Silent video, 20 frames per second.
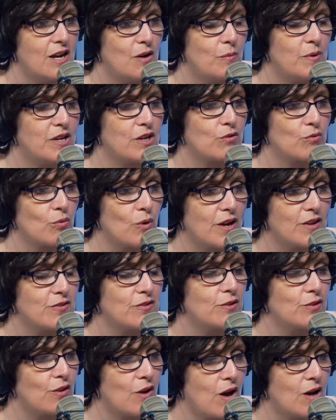We can write
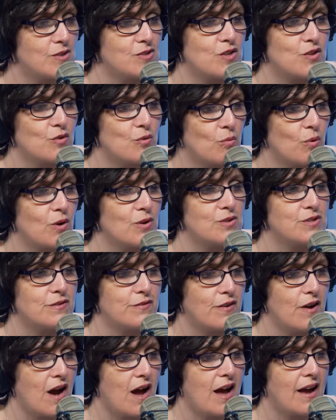the laws and the words
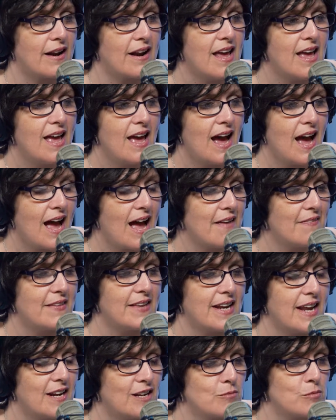of God on
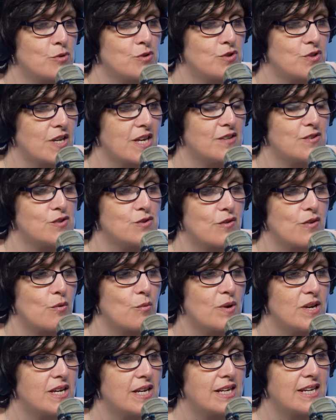that animal skin so that
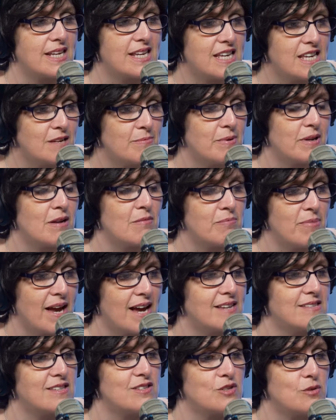we can keep it and
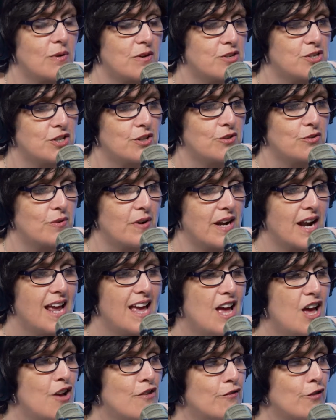pass it to our children
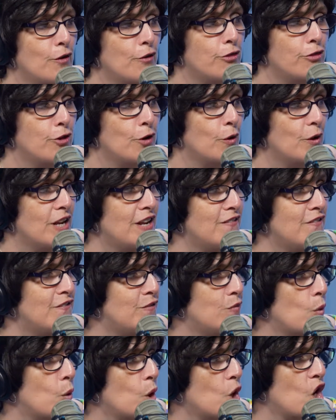for
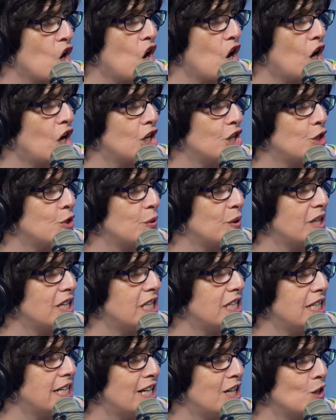3,400
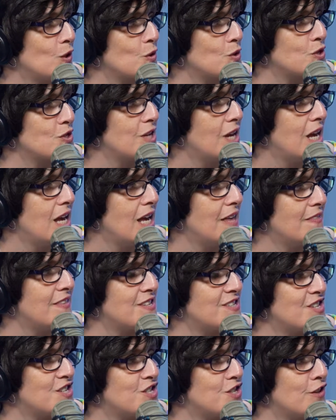years.
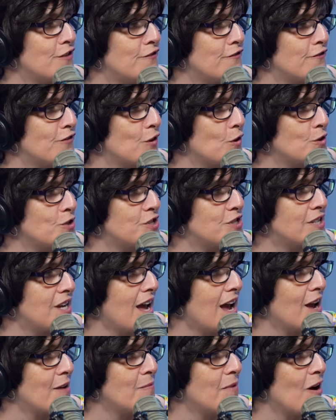This is the first
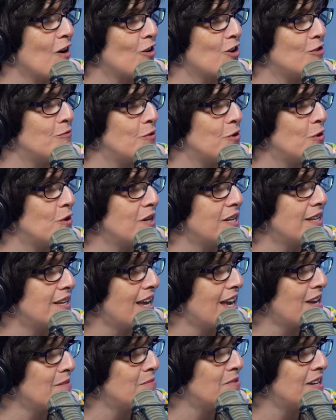time our community
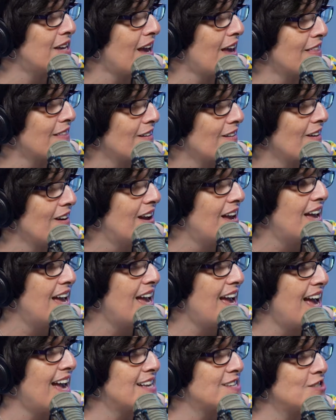came together
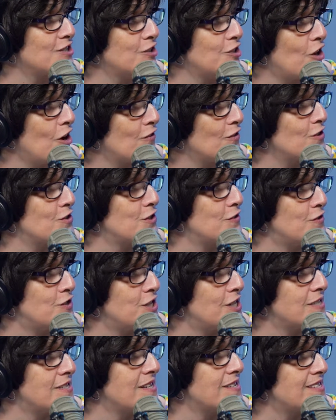as lovers of
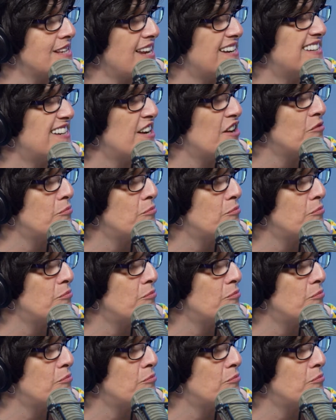Jesus and did a